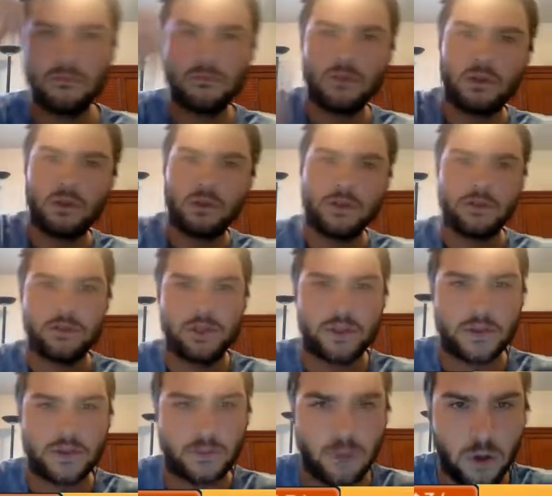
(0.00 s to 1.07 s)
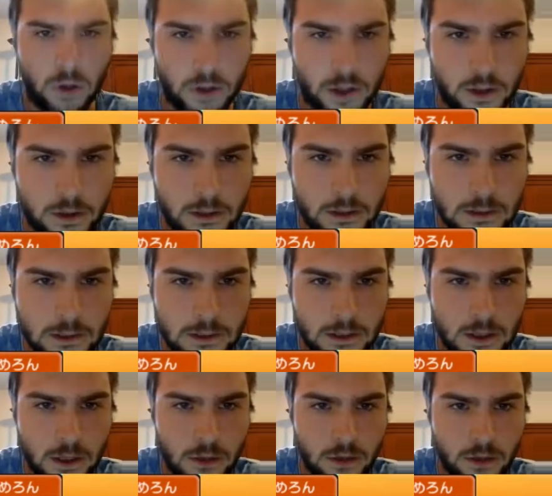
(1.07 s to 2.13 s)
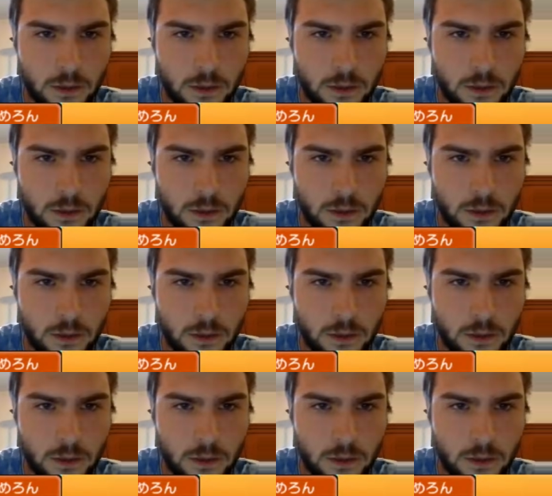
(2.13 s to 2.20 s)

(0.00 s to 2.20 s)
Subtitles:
See if we get this roll here. I don't think we